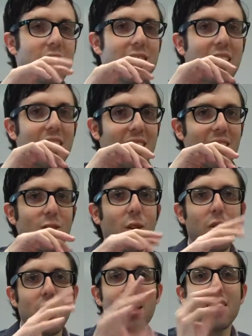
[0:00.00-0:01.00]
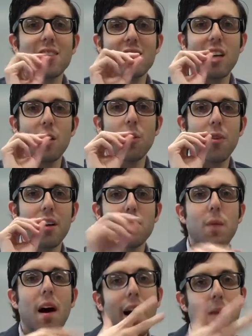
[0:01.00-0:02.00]
Just little things, subtle
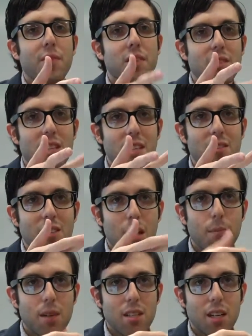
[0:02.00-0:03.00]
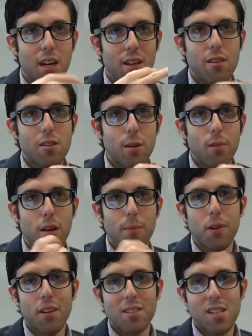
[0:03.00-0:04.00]
things behind the scenes can be done to
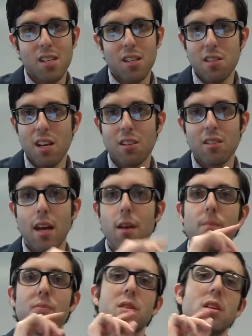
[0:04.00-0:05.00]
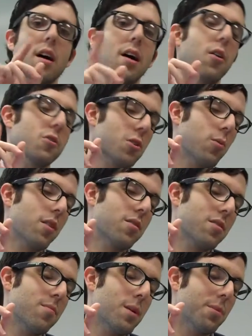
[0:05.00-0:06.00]
manipulate statistics. And I also want
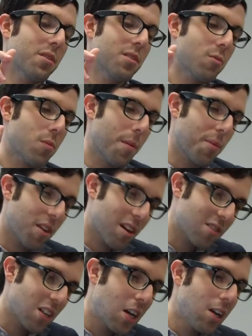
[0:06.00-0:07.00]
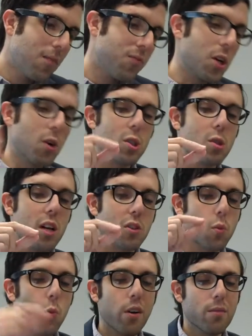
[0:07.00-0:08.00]
people to remember this. Don't
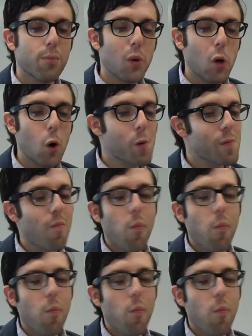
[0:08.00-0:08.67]
trust one poll.